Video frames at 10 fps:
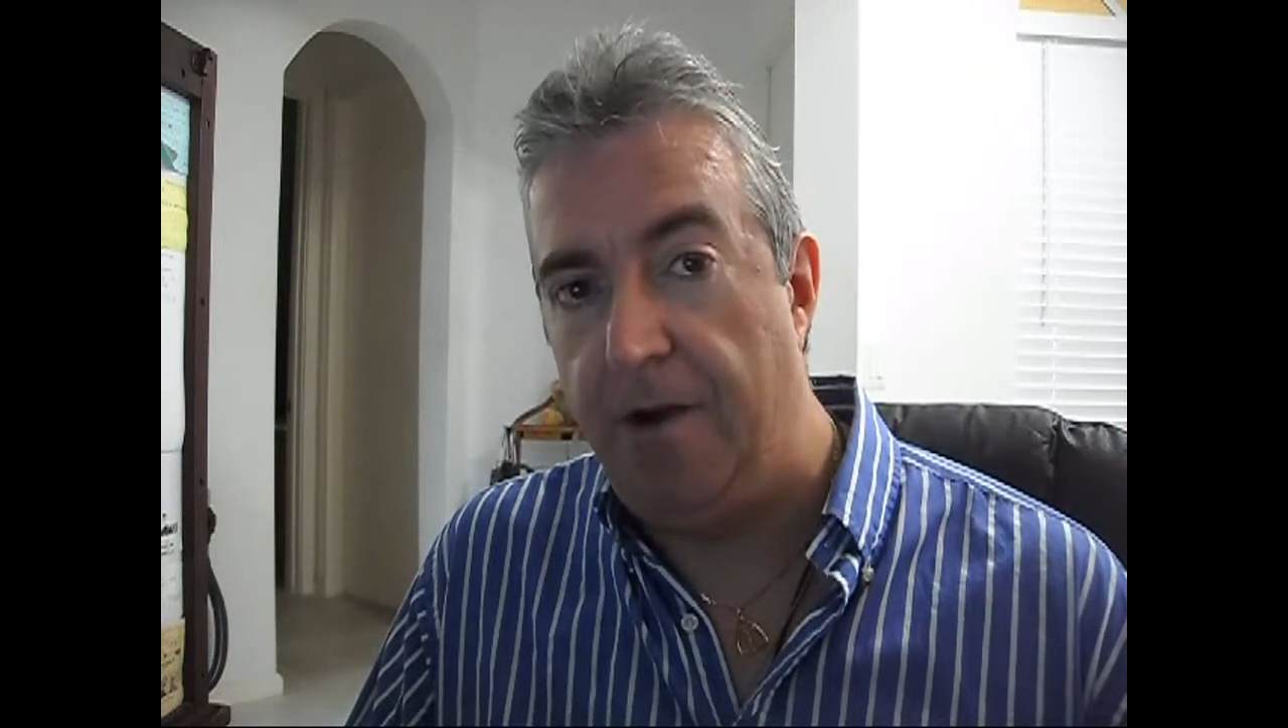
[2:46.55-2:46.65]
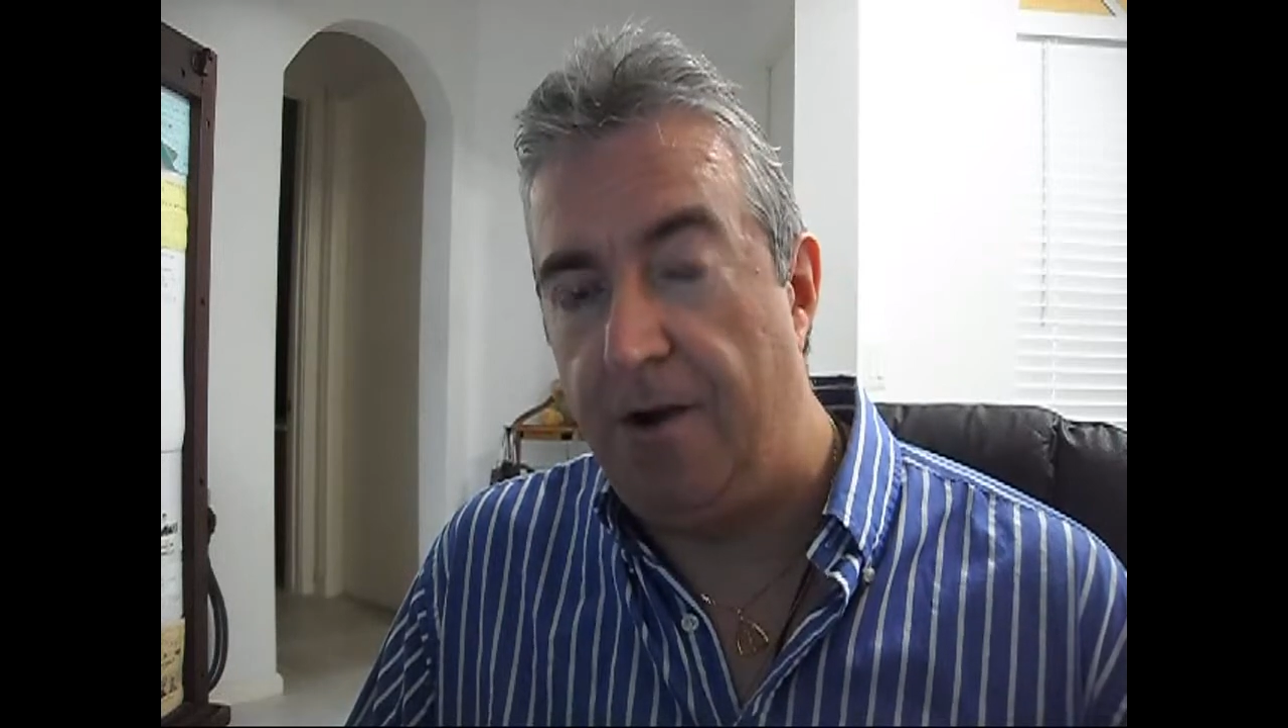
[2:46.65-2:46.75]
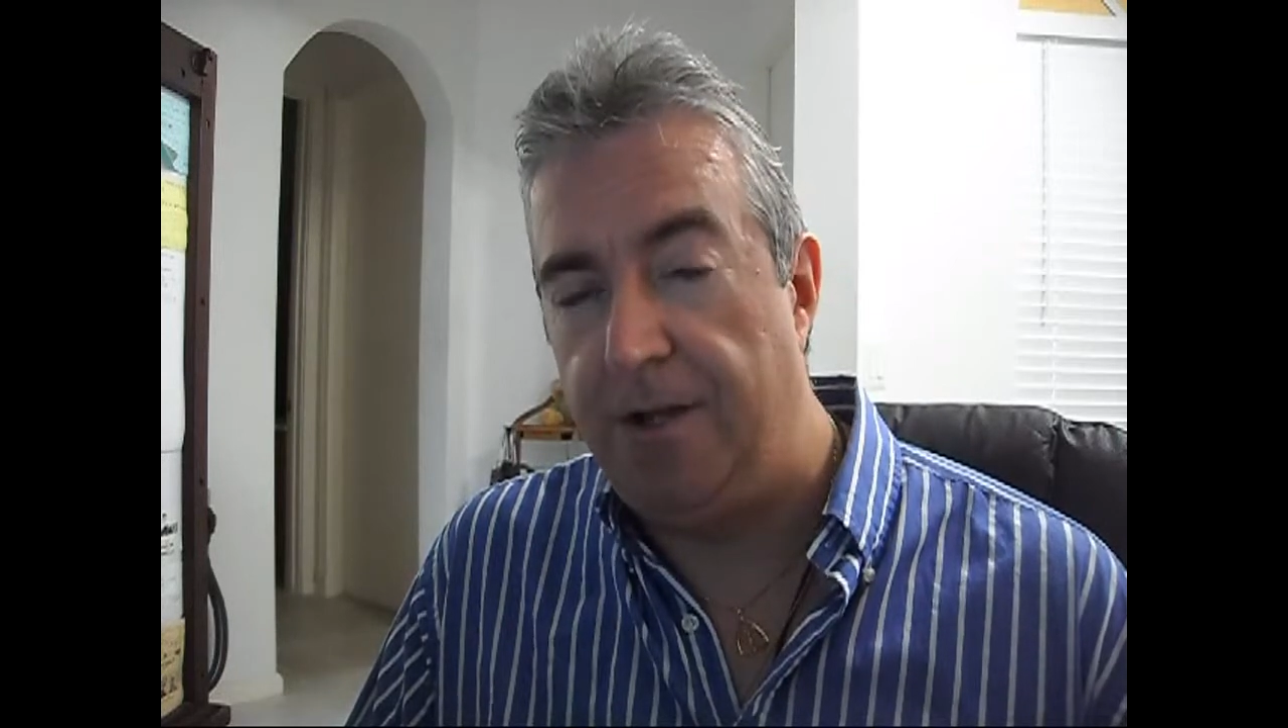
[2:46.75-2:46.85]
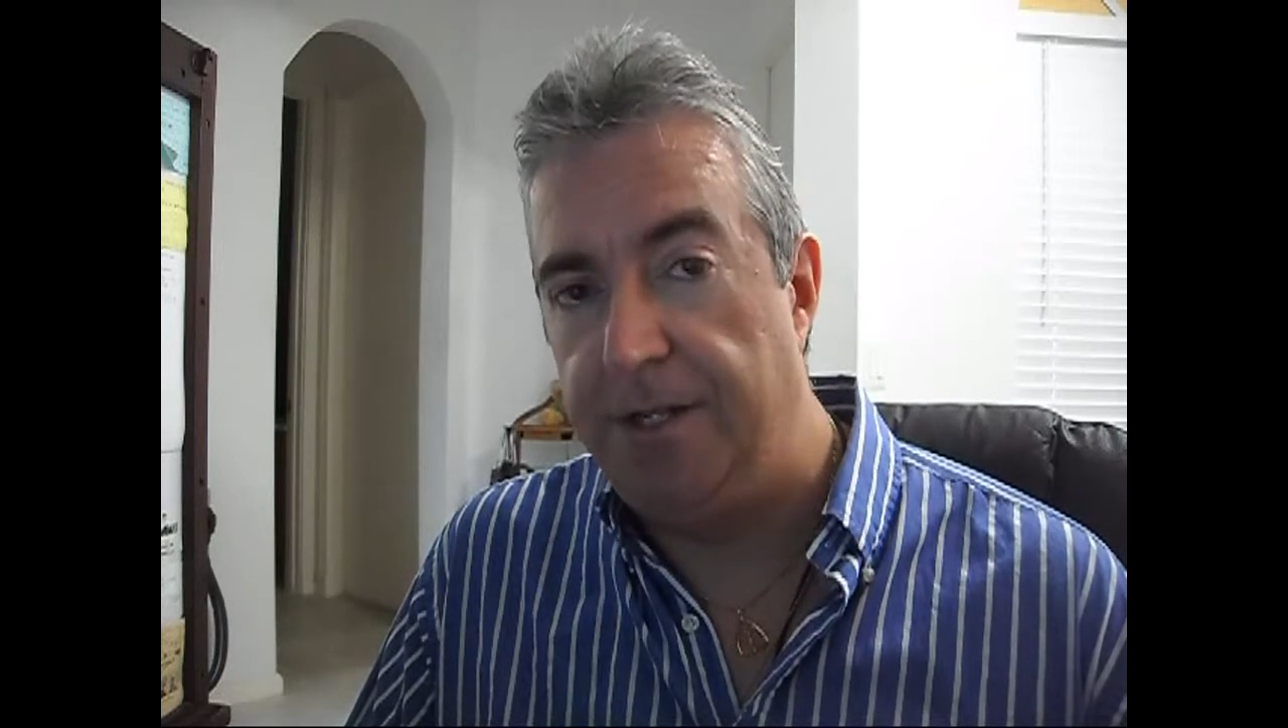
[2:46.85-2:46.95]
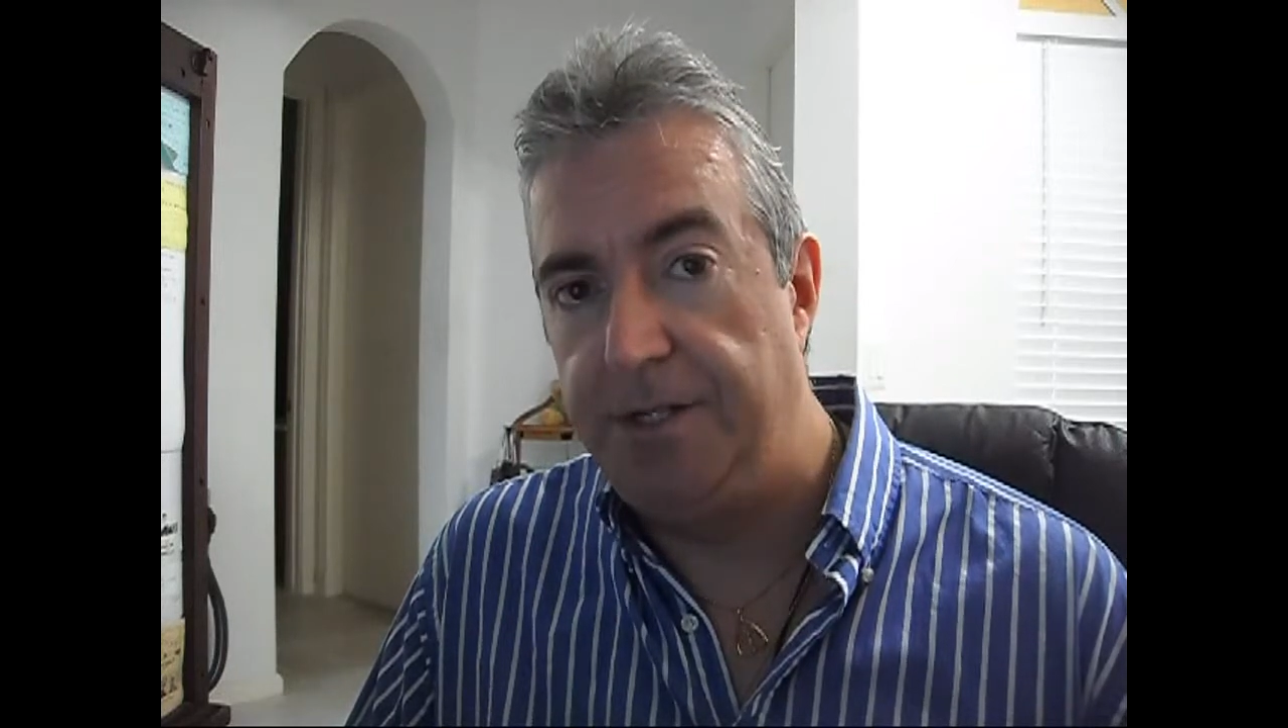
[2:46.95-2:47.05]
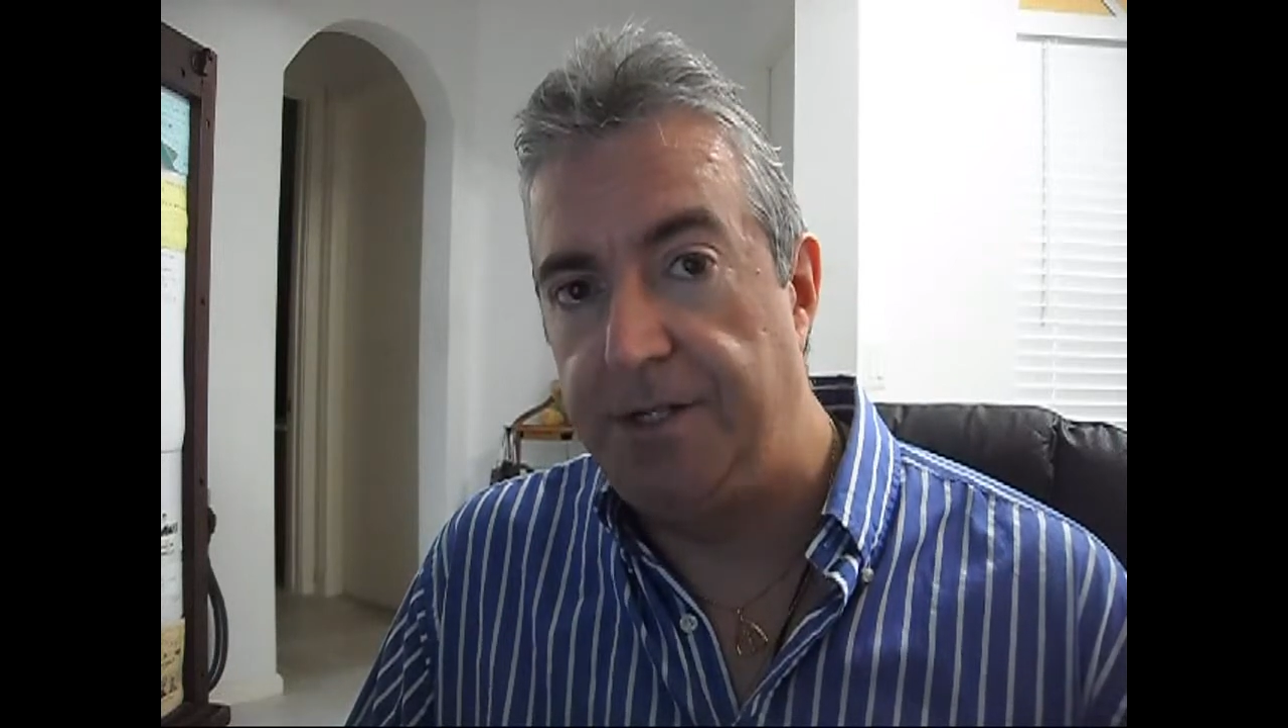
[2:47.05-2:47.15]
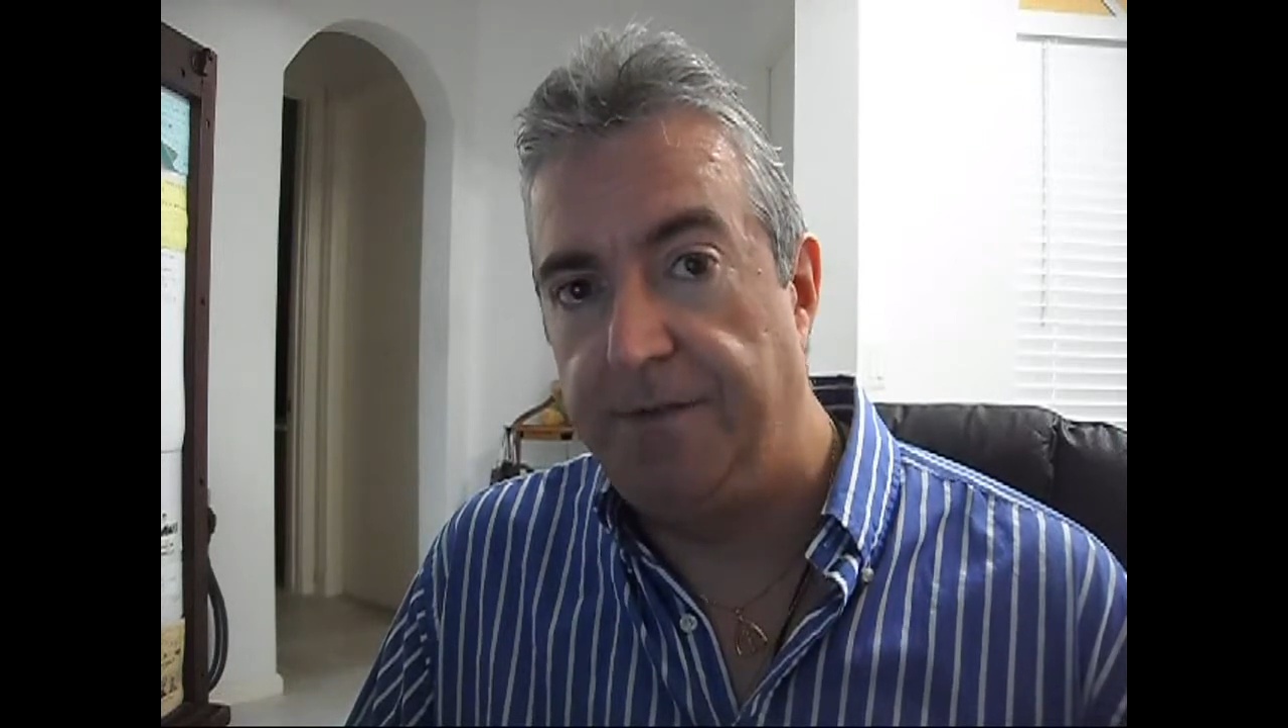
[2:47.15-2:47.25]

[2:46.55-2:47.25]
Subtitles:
are is